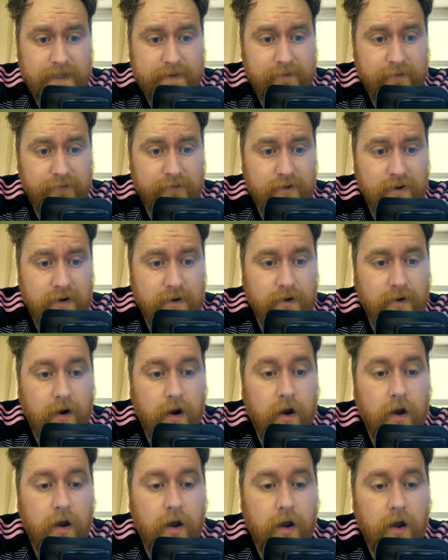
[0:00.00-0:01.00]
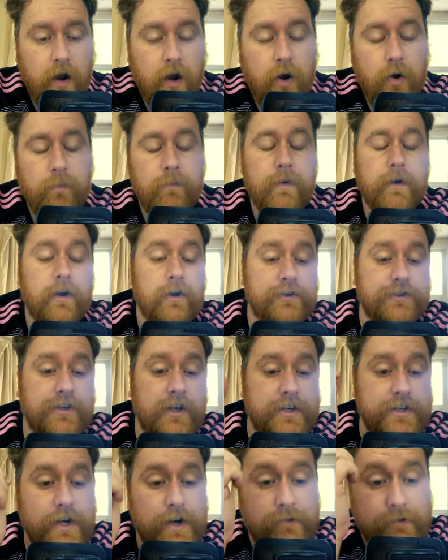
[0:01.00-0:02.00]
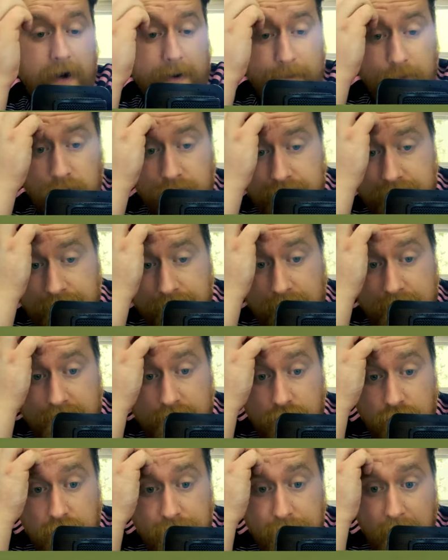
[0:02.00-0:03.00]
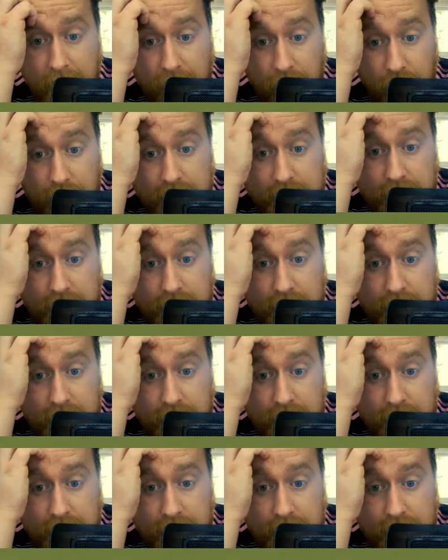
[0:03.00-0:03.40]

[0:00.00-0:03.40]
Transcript: a few little, oh my God, Sergio Ramos, he missed two penalties in